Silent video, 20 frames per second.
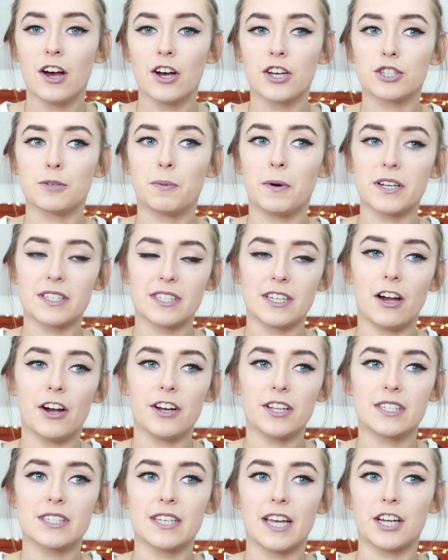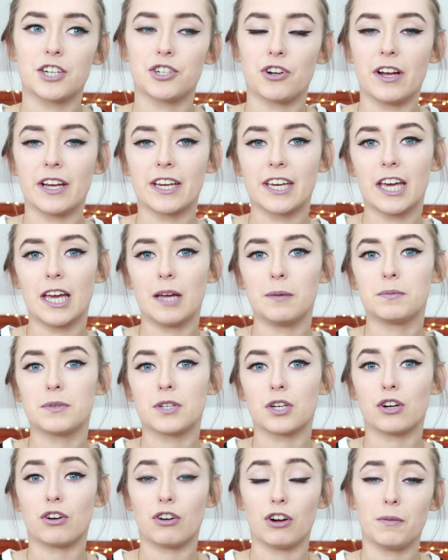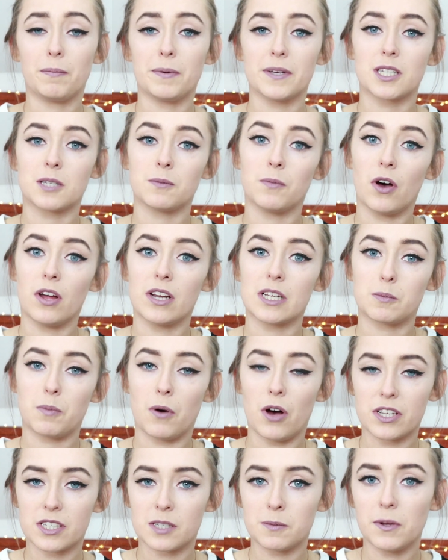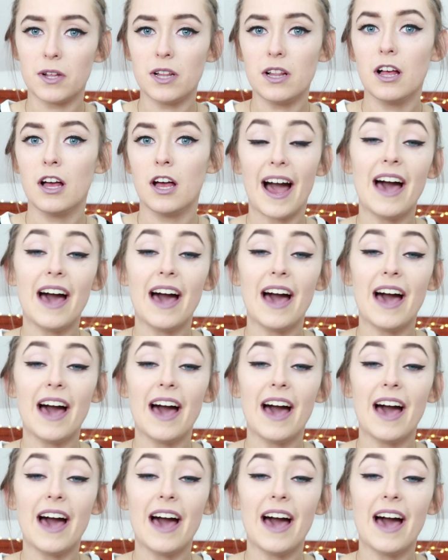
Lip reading: So personally, I'd say try and keep the group as small as possible.